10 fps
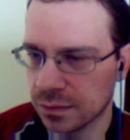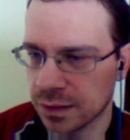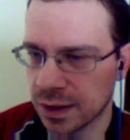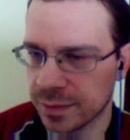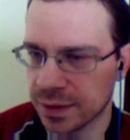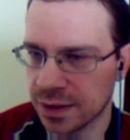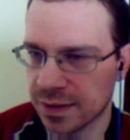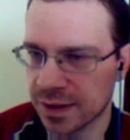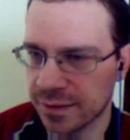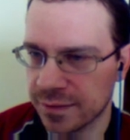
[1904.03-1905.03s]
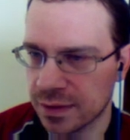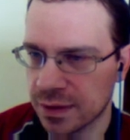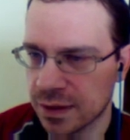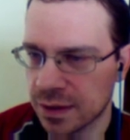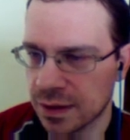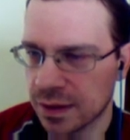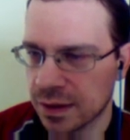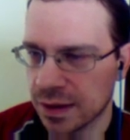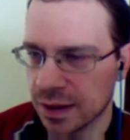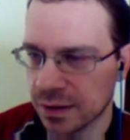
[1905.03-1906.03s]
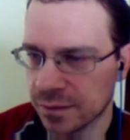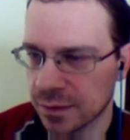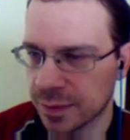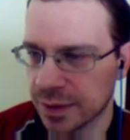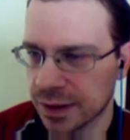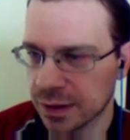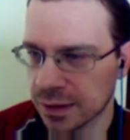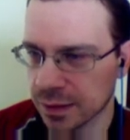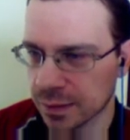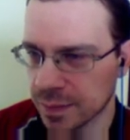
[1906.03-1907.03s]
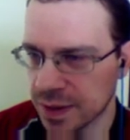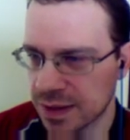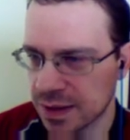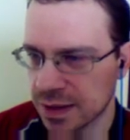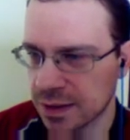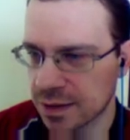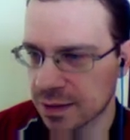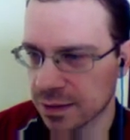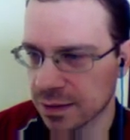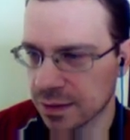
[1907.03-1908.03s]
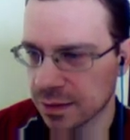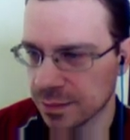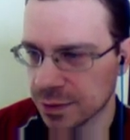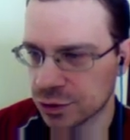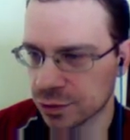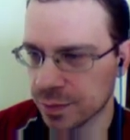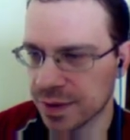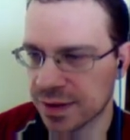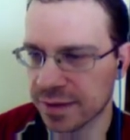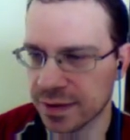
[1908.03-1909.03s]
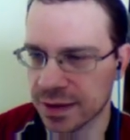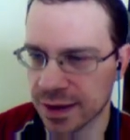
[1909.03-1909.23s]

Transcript: Knight b7, and we'll play b6, bishop b7